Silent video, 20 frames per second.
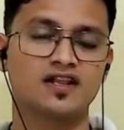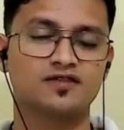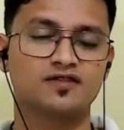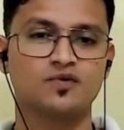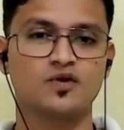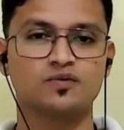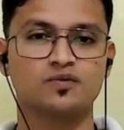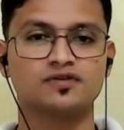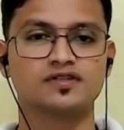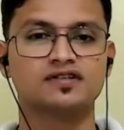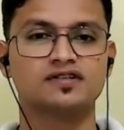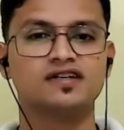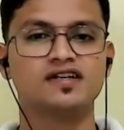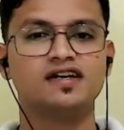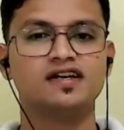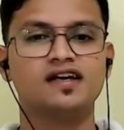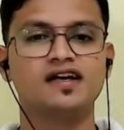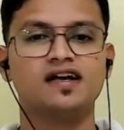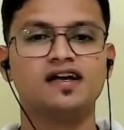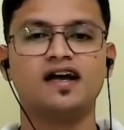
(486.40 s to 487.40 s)
transformer.
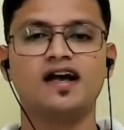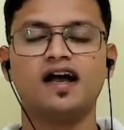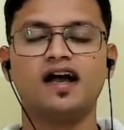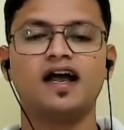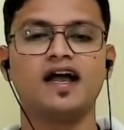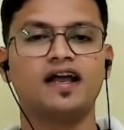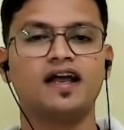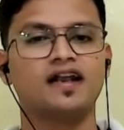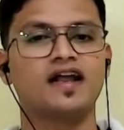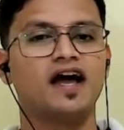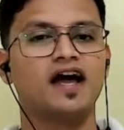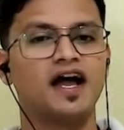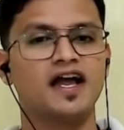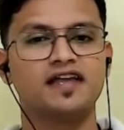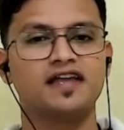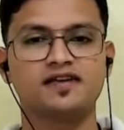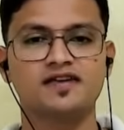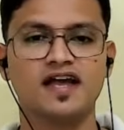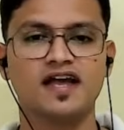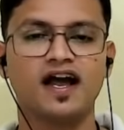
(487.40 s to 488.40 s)
And
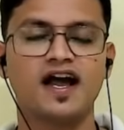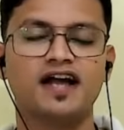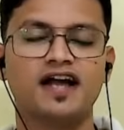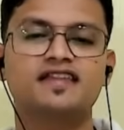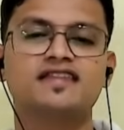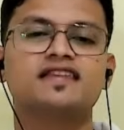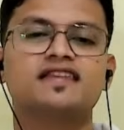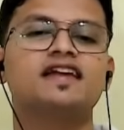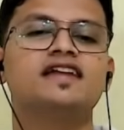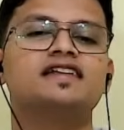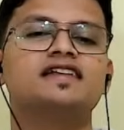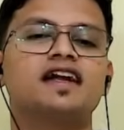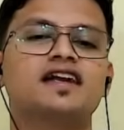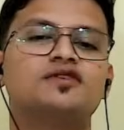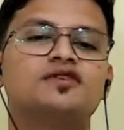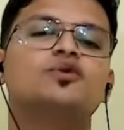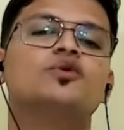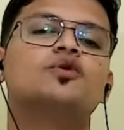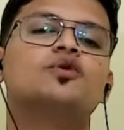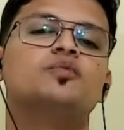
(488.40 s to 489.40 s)
I sent
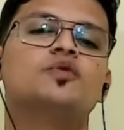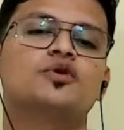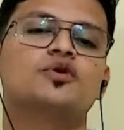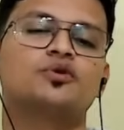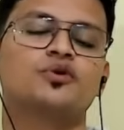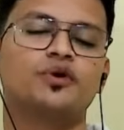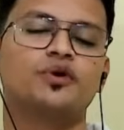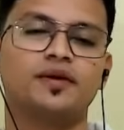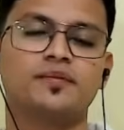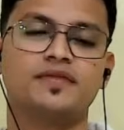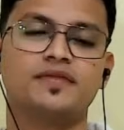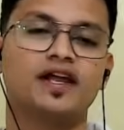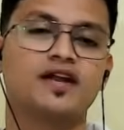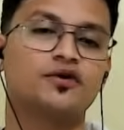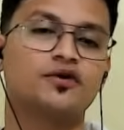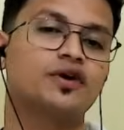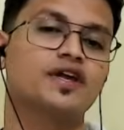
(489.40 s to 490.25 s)
that notebook to him that,